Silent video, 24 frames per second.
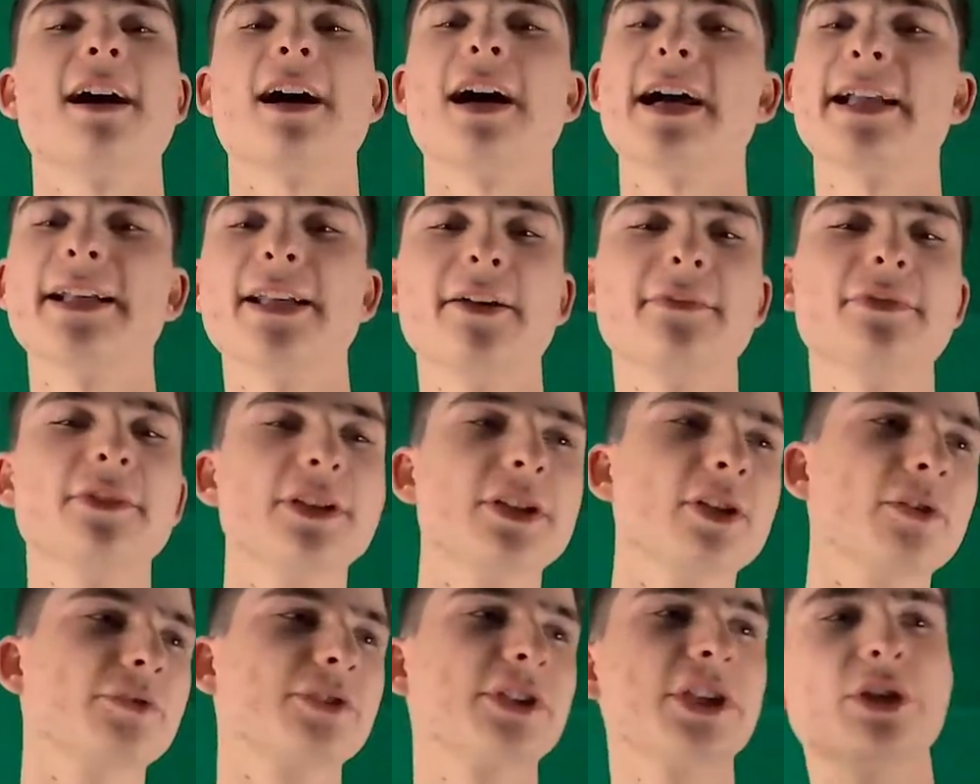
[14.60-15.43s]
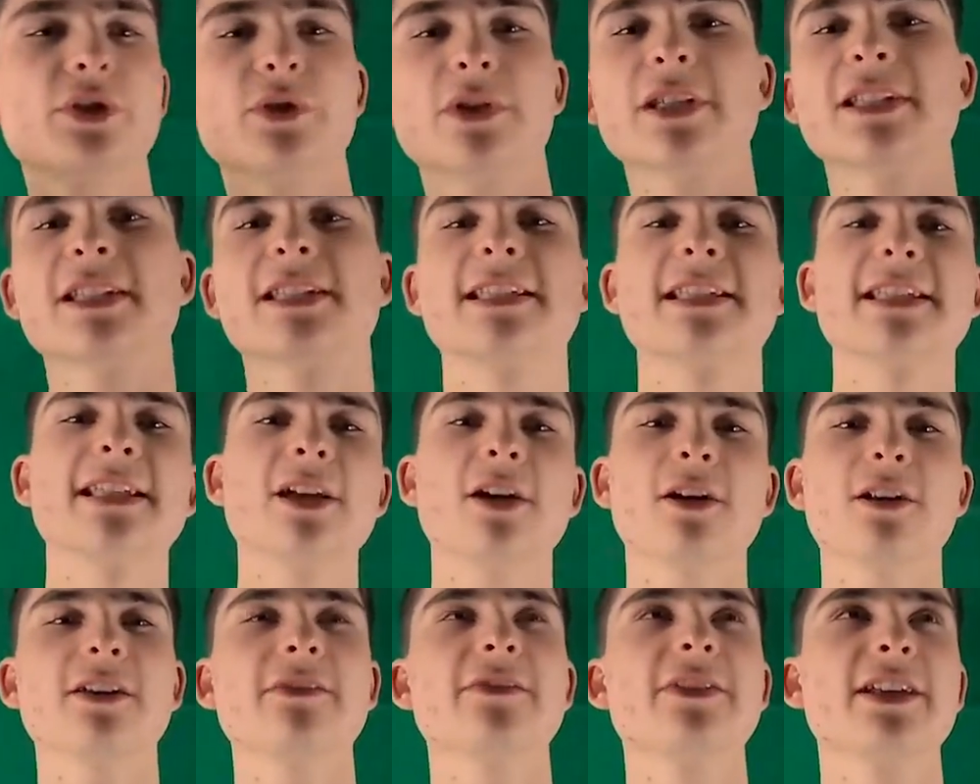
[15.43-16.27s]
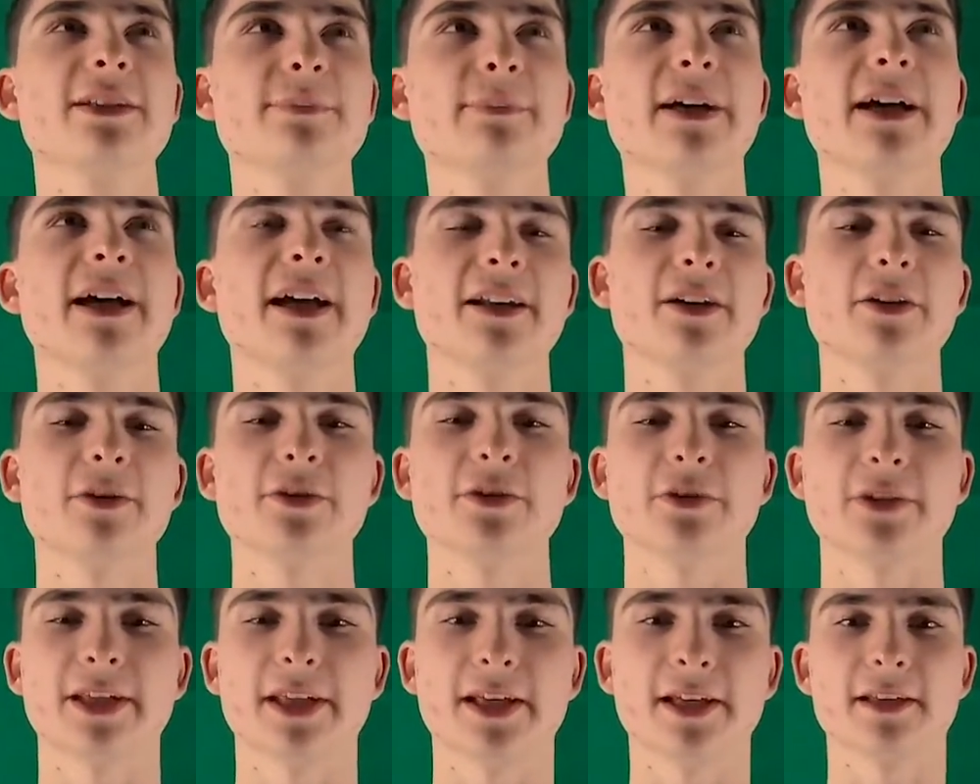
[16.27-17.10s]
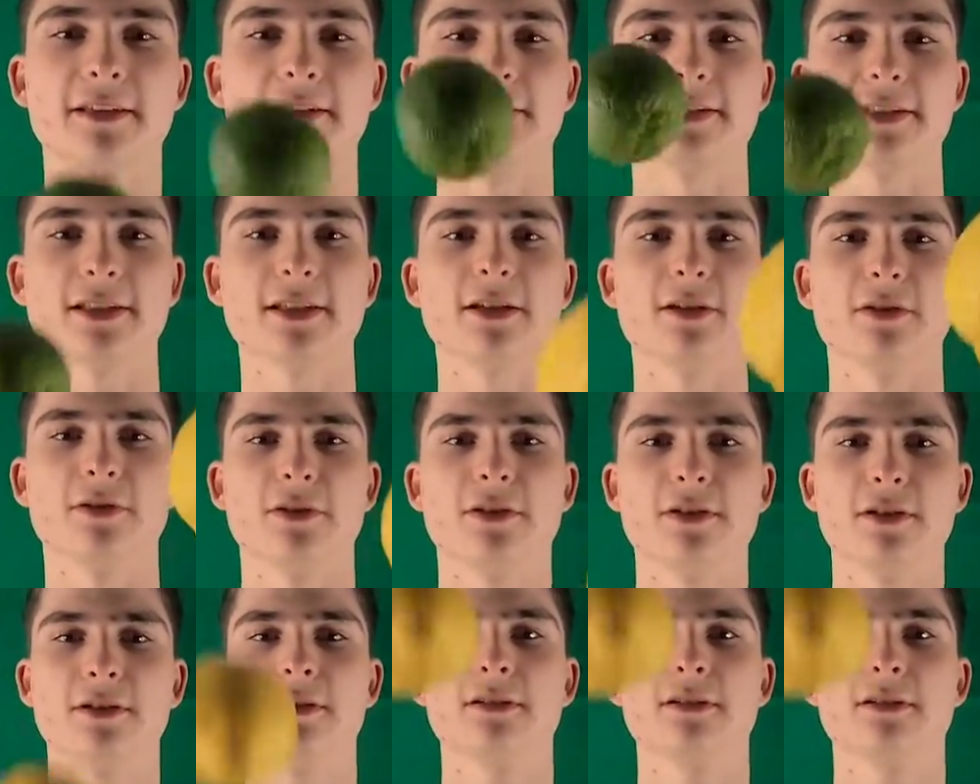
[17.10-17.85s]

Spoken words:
I definitely don't think you can see all of this, but I know you can, so.